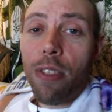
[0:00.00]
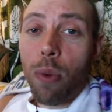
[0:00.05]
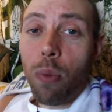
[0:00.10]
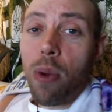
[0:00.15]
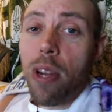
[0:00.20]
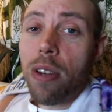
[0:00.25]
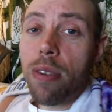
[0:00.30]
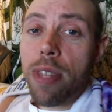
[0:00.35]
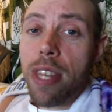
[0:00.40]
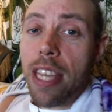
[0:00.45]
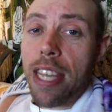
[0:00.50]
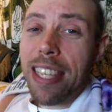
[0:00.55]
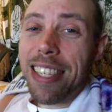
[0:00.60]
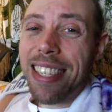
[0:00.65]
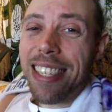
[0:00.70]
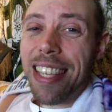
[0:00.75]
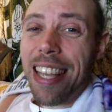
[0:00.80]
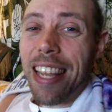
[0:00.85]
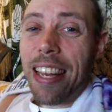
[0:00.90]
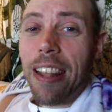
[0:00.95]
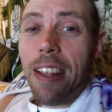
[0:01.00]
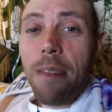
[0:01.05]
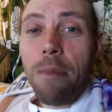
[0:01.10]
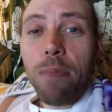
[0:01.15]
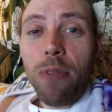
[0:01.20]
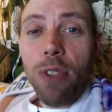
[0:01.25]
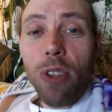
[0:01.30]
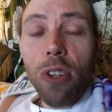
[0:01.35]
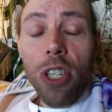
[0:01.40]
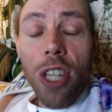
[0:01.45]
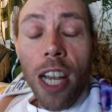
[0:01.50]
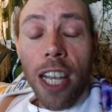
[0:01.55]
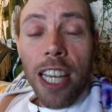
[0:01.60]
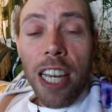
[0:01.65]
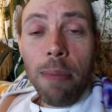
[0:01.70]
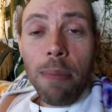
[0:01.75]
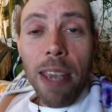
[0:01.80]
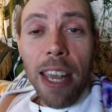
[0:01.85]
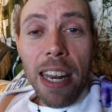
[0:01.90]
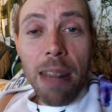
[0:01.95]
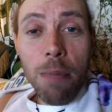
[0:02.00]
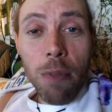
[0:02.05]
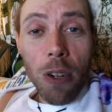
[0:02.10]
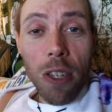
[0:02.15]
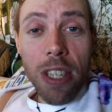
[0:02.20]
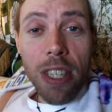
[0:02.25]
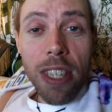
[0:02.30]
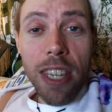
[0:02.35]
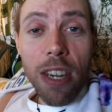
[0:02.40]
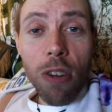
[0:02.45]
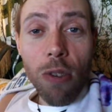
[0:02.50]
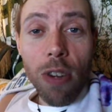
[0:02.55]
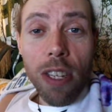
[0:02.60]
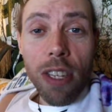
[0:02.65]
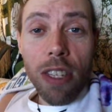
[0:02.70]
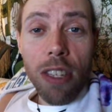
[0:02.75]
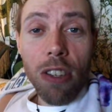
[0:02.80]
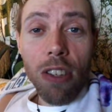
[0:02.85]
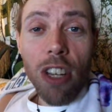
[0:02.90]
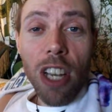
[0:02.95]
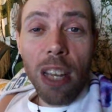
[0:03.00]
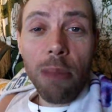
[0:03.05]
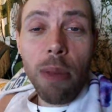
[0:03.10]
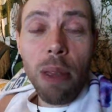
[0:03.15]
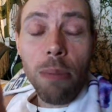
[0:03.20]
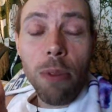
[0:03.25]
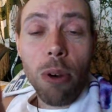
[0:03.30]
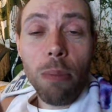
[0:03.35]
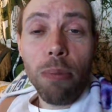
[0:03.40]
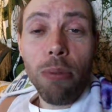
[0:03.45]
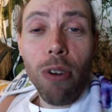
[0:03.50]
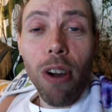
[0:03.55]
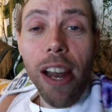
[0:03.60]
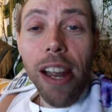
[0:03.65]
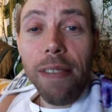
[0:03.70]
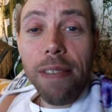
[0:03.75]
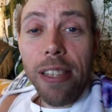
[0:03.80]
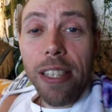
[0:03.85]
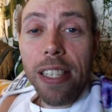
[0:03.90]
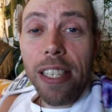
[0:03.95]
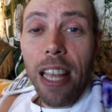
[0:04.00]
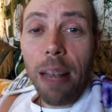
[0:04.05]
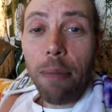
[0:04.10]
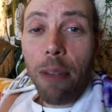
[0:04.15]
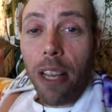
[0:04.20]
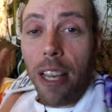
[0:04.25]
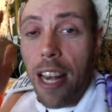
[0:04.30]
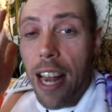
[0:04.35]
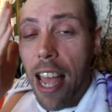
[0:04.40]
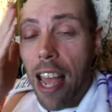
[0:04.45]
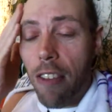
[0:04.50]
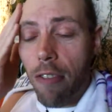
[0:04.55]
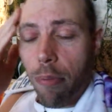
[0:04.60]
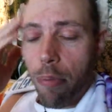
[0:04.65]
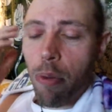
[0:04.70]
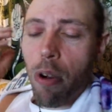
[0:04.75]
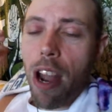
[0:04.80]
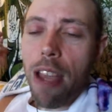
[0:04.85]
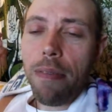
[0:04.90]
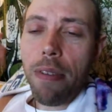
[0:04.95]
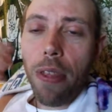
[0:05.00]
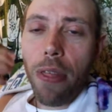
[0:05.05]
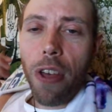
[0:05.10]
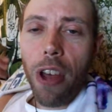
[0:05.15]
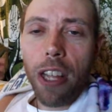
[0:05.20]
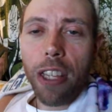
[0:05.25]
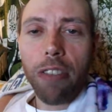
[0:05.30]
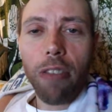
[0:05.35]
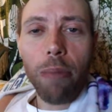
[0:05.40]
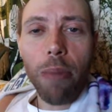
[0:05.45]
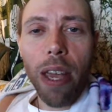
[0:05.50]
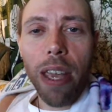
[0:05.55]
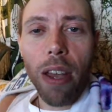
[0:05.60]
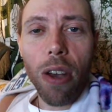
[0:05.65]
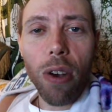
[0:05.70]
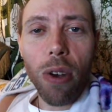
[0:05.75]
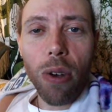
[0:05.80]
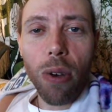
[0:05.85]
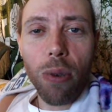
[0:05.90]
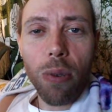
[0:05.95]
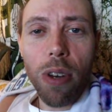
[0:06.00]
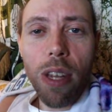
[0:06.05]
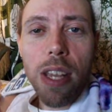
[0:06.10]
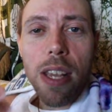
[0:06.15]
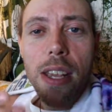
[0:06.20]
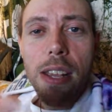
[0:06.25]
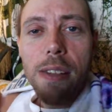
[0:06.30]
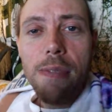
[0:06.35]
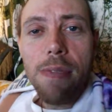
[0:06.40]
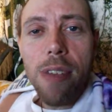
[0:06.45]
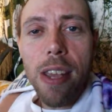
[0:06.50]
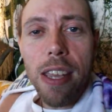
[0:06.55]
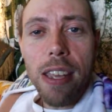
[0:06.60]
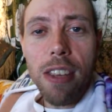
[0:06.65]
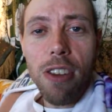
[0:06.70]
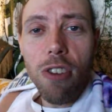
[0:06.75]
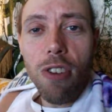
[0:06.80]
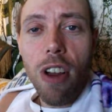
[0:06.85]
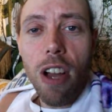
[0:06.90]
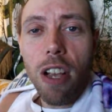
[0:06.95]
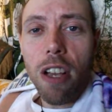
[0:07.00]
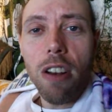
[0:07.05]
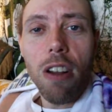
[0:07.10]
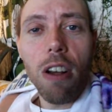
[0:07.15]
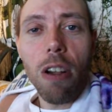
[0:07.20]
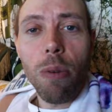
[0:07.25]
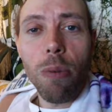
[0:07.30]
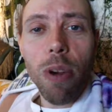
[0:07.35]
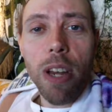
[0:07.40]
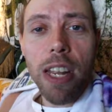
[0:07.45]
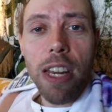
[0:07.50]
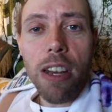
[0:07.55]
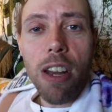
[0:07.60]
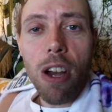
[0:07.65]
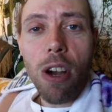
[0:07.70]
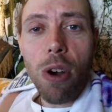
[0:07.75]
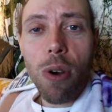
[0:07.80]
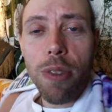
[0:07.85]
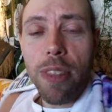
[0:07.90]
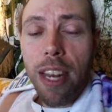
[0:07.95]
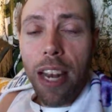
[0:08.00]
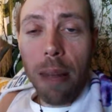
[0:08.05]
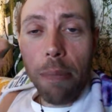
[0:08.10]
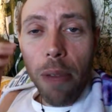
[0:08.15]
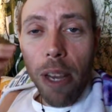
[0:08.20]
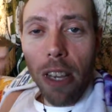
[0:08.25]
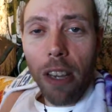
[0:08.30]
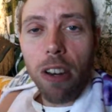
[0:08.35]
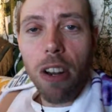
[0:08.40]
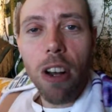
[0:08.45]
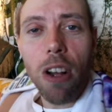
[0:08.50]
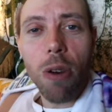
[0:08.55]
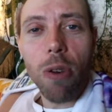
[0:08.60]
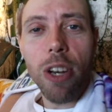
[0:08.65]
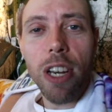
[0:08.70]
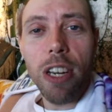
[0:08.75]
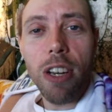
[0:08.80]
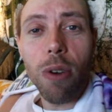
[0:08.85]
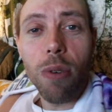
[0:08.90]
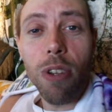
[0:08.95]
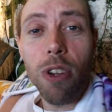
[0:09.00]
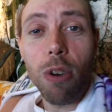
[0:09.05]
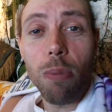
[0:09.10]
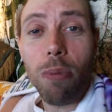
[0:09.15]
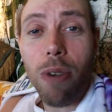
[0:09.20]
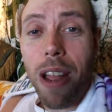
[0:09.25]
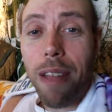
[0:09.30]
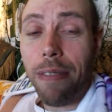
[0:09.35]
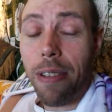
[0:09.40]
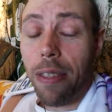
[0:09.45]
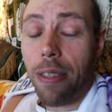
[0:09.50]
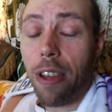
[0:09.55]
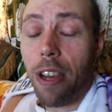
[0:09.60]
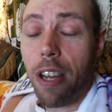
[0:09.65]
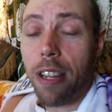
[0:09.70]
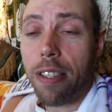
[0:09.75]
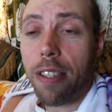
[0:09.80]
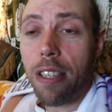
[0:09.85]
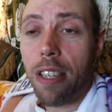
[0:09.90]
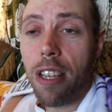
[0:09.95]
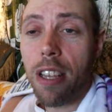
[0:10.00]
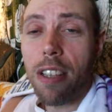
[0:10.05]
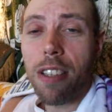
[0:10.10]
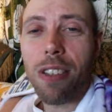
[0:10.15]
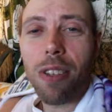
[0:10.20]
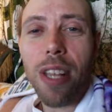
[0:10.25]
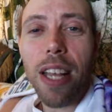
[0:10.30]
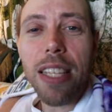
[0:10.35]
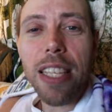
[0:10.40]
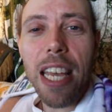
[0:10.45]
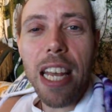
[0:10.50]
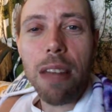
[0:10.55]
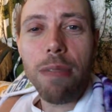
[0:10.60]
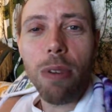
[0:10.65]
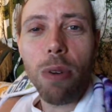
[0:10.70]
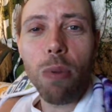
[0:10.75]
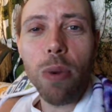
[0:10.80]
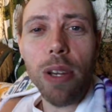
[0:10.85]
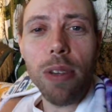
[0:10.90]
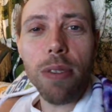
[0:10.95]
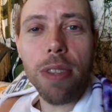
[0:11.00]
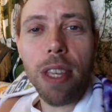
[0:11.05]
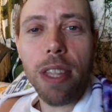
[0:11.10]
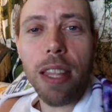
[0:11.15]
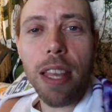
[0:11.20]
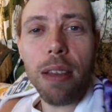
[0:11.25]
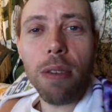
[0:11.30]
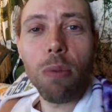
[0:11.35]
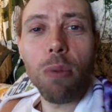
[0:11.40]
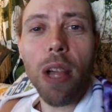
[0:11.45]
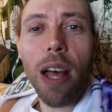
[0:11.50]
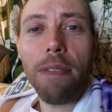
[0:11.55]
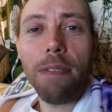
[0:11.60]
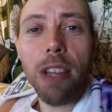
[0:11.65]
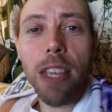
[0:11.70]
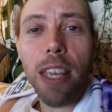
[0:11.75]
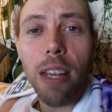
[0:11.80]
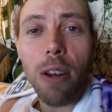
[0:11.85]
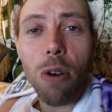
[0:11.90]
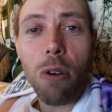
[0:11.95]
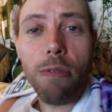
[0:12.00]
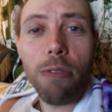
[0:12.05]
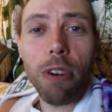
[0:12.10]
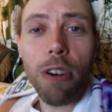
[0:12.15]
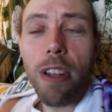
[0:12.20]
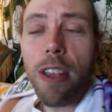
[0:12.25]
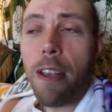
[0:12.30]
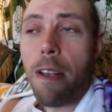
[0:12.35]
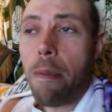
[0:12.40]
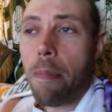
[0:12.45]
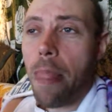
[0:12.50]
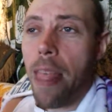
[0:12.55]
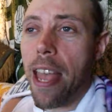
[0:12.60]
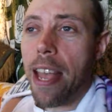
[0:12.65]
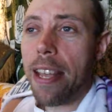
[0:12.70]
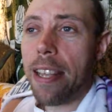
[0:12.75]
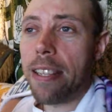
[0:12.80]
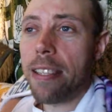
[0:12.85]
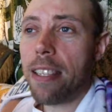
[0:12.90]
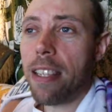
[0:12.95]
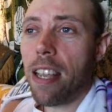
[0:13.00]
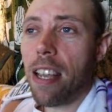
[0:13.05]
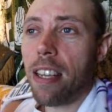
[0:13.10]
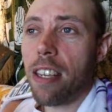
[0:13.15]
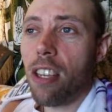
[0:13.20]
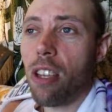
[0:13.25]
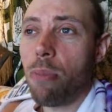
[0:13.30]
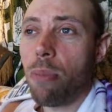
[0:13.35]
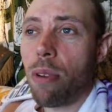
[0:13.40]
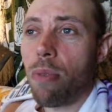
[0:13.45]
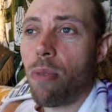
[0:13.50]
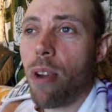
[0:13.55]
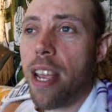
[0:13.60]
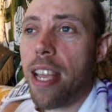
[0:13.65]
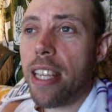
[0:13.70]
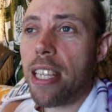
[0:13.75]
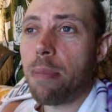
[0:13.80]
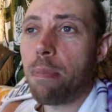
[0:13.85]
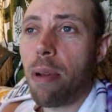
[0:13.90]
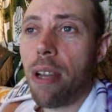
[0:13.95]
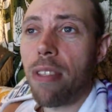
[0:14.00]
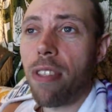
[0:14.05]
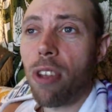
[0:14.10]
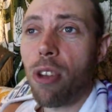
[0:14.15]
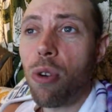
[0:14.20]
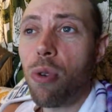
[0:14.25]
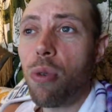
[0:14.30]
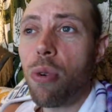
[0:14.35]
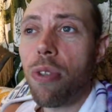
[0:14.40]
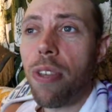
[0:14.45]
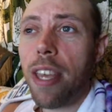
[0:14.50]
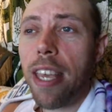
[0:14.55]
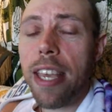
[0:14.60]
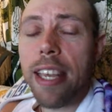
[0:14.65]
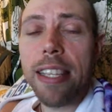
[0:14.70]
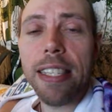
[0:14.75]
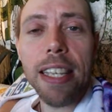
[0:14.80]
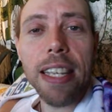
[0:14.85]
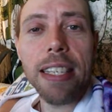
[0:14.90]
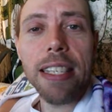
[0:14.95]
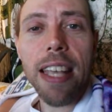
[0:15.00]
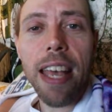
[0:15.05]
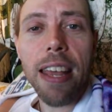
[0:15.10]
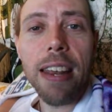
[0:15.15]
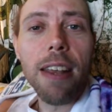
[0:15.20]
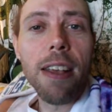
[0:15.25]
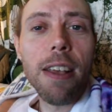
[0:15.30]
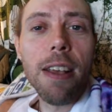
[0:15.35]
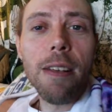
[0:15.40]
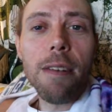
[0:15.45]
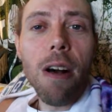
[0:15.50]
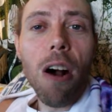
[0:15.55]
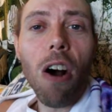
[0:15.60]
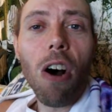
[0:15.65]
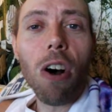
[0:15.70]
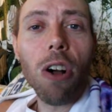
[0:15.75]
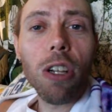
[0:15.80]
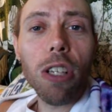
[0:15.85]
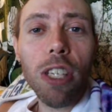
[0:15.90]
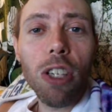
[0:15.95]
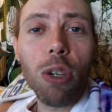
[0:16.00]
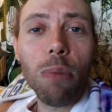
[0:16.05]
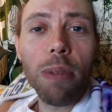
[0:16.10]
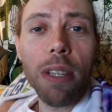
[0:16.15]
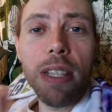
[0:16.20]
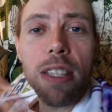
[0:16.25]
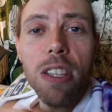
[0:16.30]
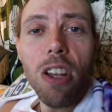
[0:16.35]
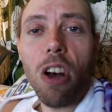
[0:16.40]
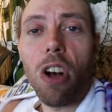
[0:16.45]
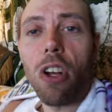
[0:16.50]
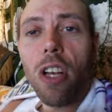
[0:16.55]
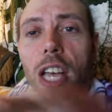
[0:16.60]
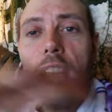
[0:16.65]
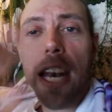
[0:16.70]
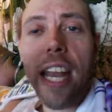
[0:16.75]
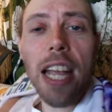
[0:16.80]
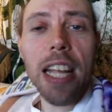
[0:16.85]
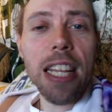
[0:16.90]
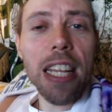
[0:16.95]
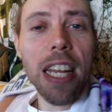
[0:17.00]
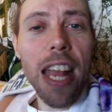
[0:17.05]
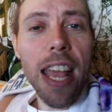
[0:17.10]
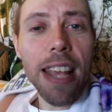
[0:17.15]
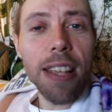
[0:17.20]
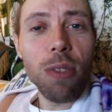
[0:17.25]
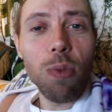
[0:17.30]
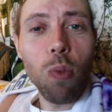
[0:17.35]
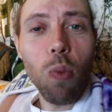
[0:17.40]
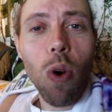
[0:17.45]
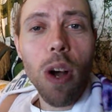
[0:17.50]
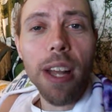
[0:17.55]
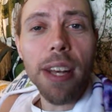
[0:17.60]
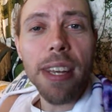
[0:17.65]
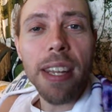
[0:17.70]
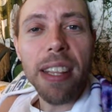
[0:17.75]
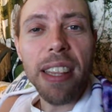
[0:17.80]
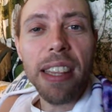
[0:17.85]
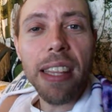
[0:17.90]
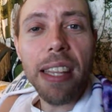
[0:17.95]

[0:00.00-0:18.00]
The weird thing is, is that there's not going to be any more secrets. There's not going to be more privacy. I'm not going to have private thoughts of my own that you're not going to already know and that I'm not going to already know your private thoughts. So that's kind of a weird thing that we'll have to get over as a human race. But the cool thing is is that all humans all connected as one